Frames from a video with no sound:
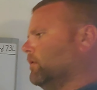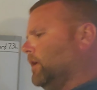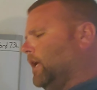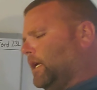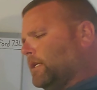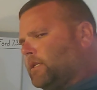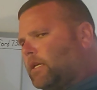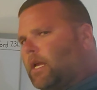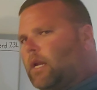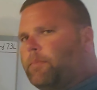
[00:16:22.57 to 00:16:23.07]

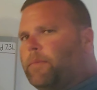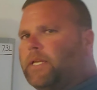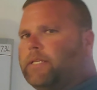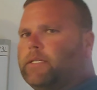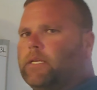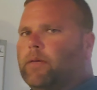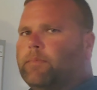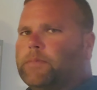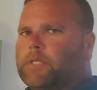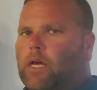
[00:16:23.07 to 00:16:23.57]
it's got to be
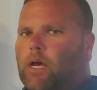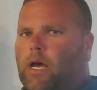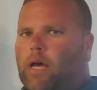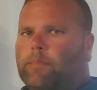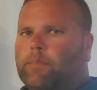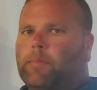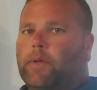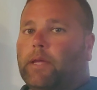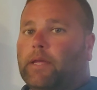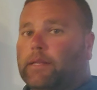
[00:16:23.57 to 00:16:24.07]
tip
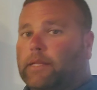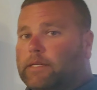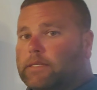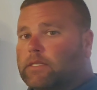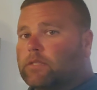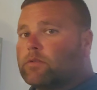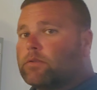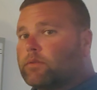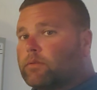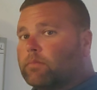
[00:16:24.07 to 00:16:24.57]
top. And
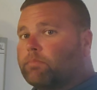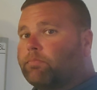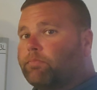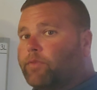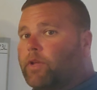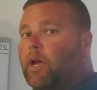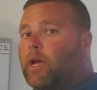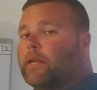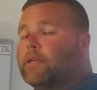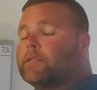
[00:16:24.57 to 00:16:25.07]
this is the
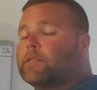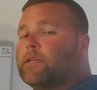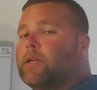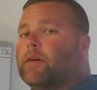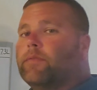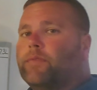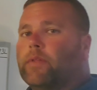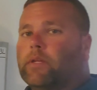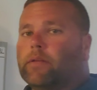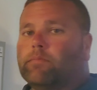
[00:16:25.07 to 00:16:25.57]
kind of
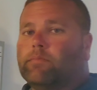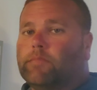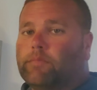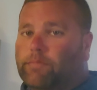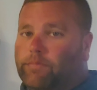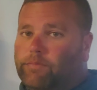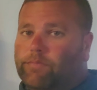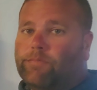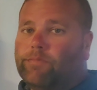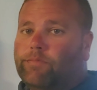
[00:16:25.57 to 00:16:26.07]
stuff that
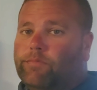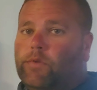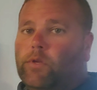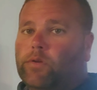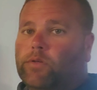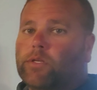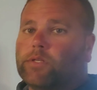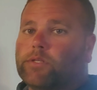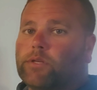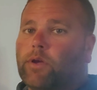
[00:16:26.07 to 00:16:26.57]

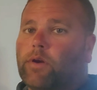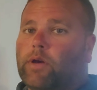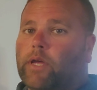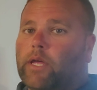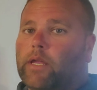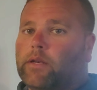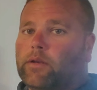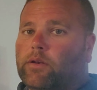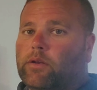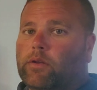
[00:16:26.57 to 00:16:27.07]
you just go
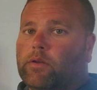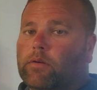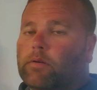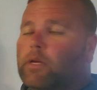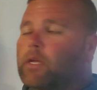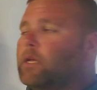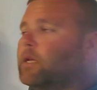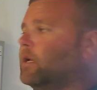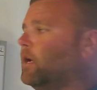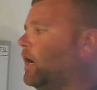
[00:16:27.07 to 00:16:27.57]
ahead and do.
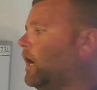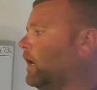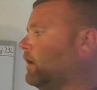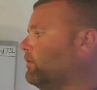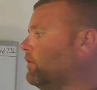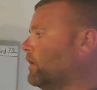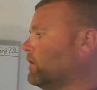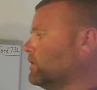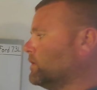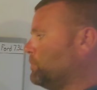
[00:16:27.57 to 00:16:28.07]

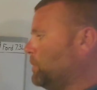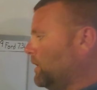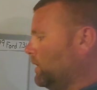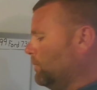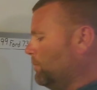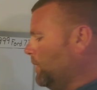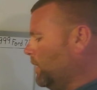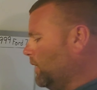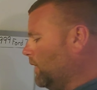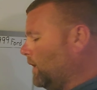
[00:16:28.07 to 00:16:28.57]
I'd rather spend
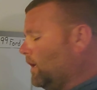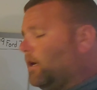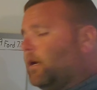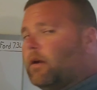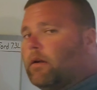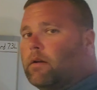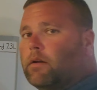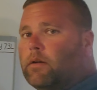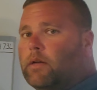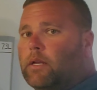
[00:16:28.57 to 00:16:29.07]
the money
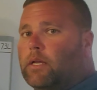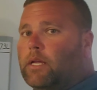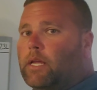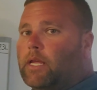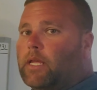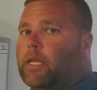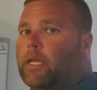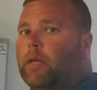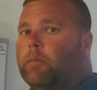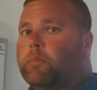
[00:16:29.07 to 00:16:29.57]
here
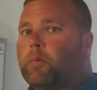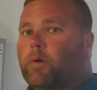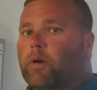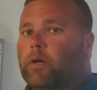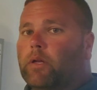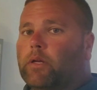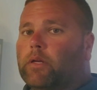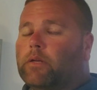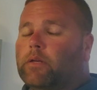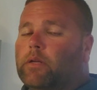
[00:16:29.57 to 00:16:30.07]
and keep
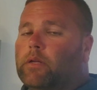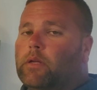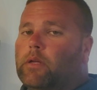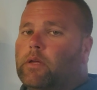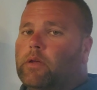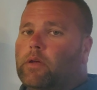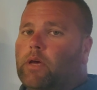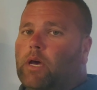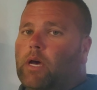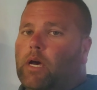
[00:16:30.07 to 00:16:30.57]
running
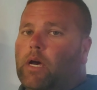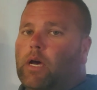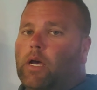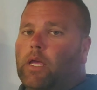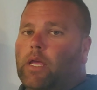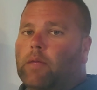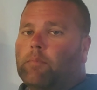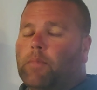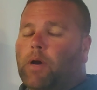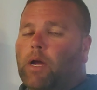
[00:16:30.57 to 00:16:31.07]

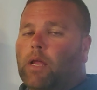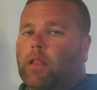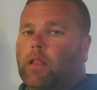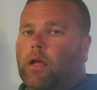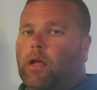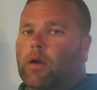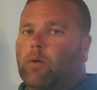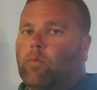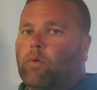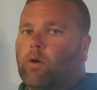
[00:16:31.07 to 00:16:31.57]
uh, in my
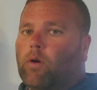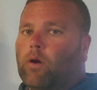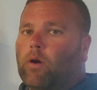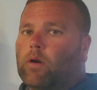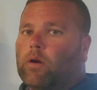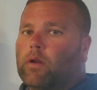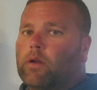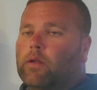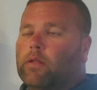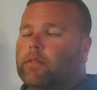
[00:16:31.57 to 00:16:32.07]
line of
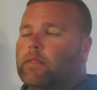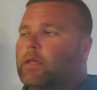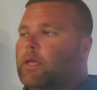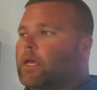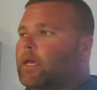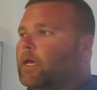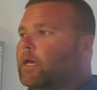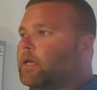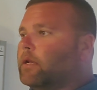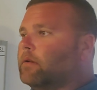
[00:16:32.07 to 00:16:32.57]
work
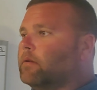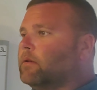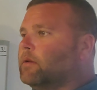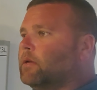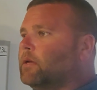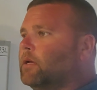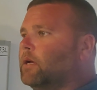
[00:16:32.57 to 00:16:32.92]
than